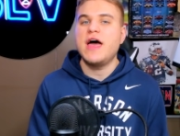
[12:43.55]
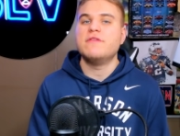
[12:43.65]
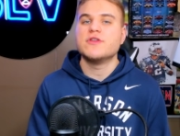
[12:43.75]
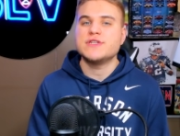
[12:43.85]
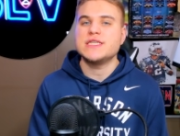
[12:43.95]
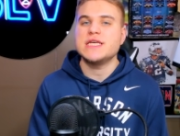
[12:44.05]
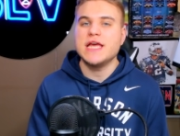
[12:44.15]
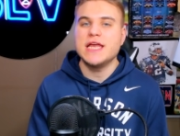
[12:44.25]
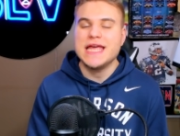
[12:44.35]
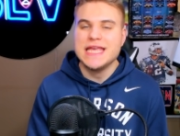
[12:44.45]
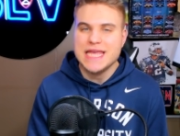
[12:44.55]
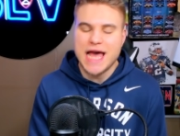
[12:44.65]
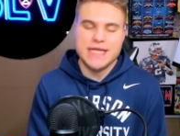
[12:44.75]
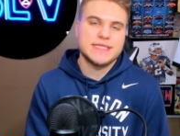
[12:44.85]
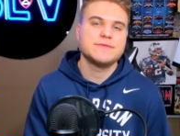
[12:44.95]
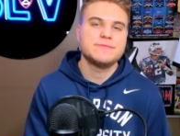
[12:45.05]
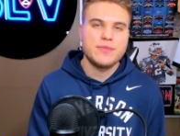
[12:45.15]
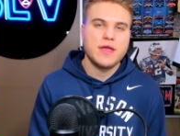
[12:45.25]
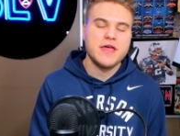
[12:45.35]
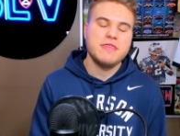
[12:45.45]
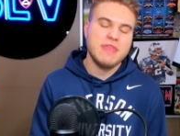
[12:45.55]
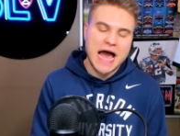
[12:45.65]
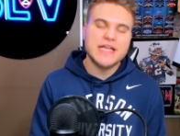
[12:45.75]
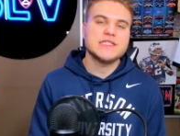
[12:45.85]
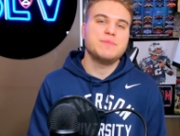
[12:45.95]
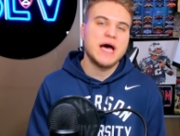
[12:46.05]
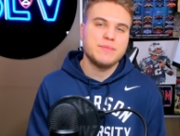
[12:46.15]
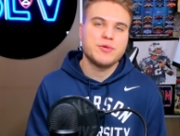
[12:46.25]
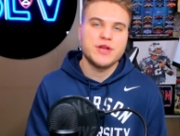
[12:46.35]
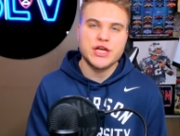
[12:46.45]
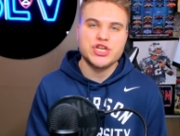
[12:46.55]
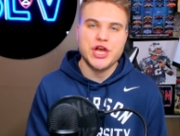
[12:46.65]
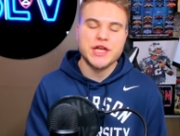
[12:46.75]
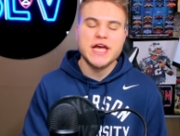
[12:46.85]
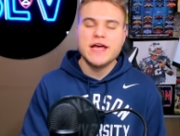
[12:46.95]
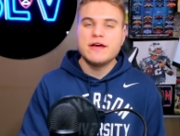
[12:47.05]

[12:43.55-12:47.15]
ever seen yet. That is my prediction